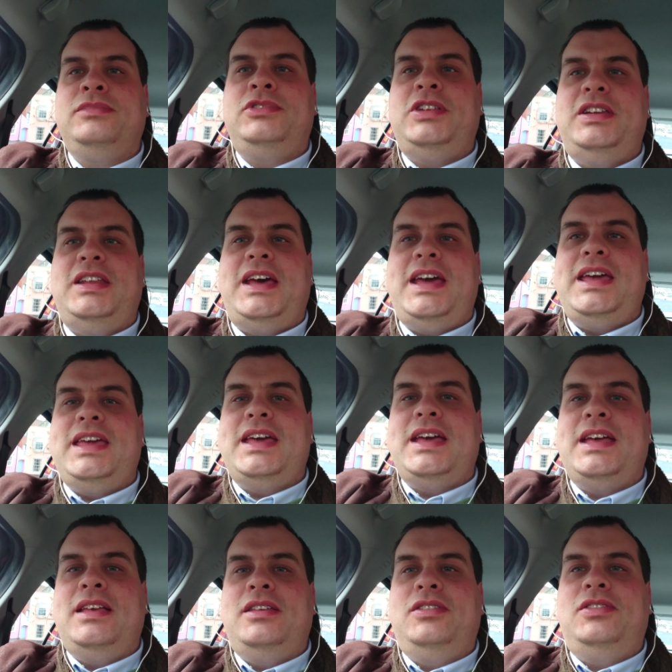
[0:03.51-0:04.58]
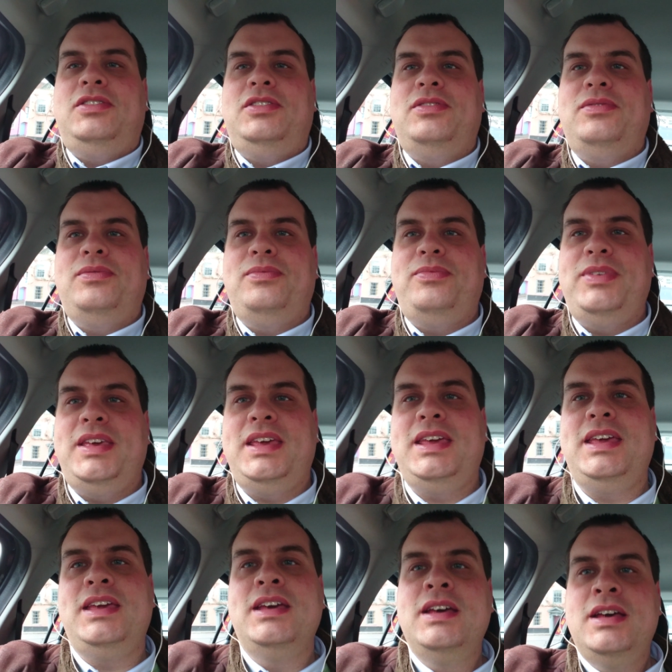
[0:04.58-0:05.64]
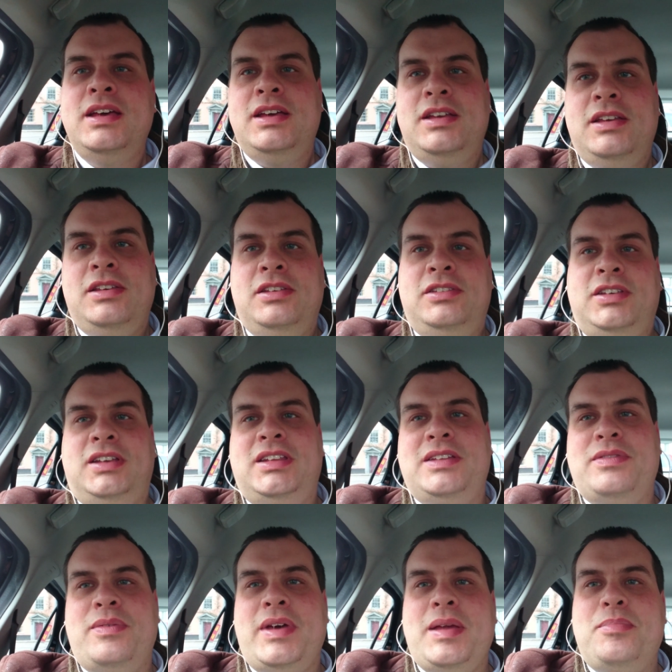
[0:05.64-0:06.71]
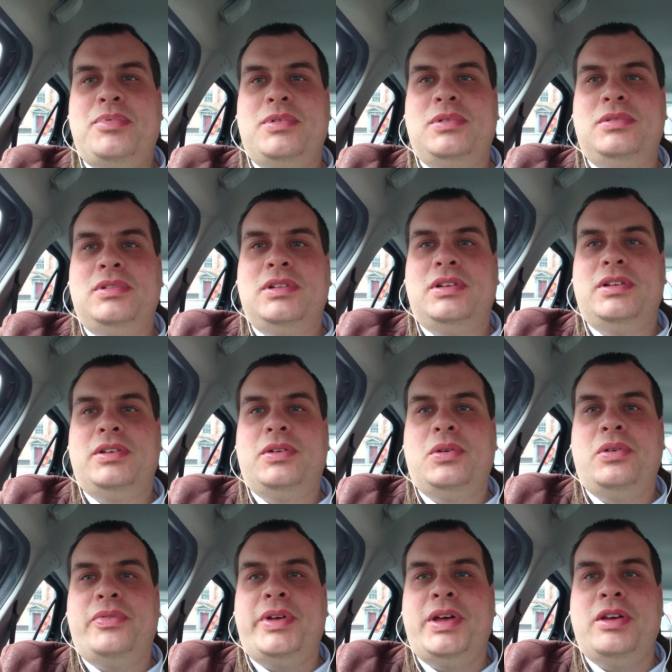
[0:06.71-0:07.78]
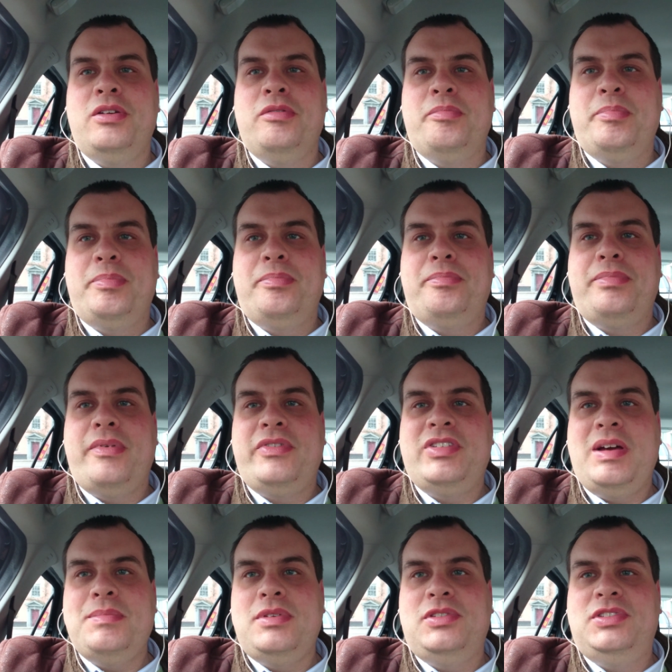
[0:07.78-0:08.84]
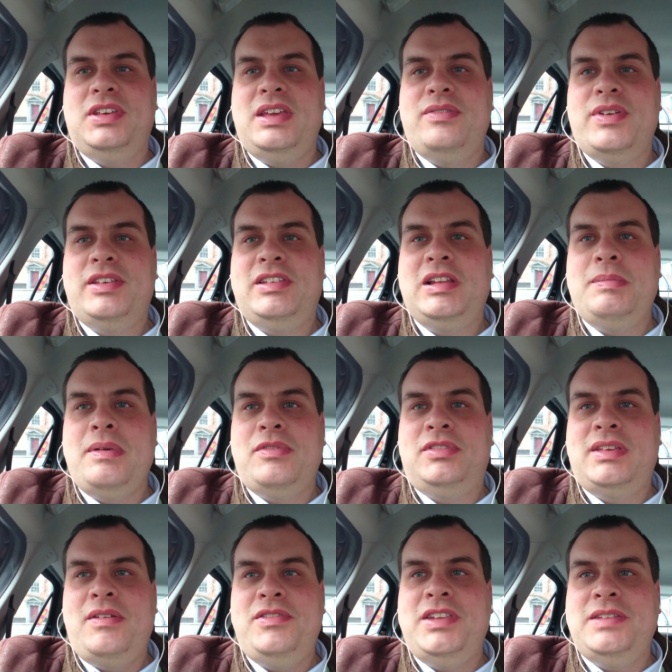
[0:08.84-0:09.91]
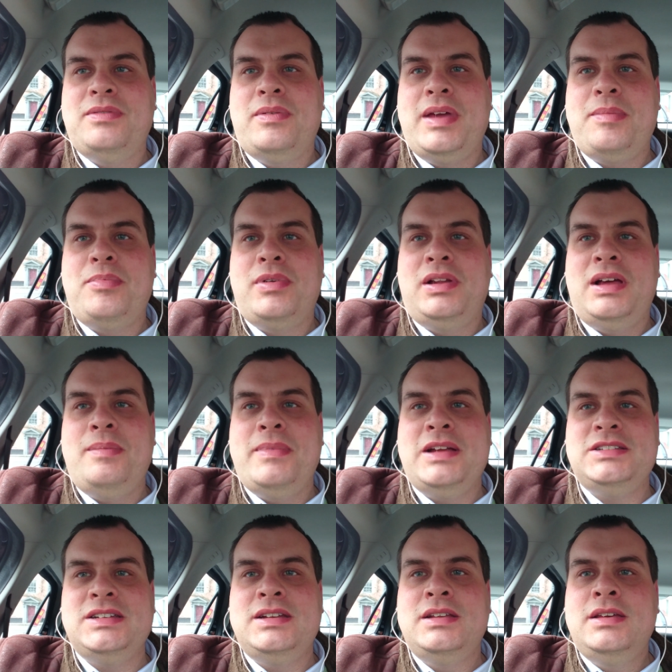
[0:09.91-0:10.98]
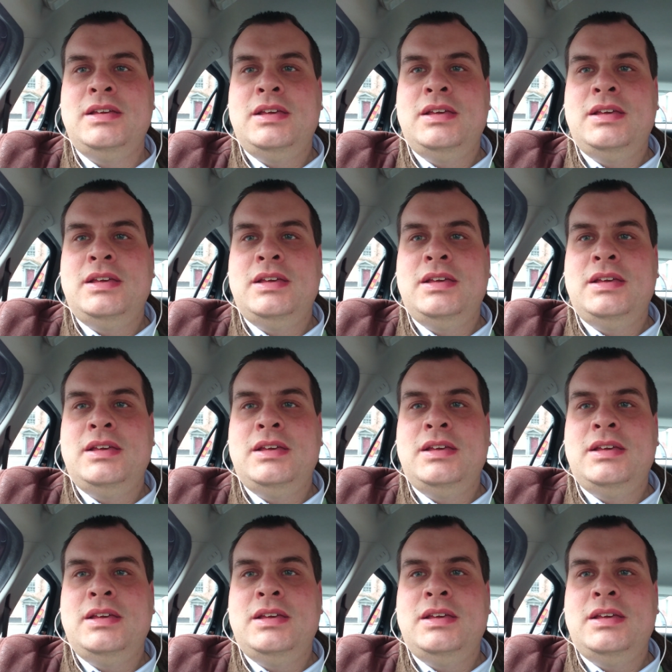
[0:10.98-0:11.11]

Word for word: Today is the 16th of April, although by the time you see this, it'll be the 17th of April, I imagine.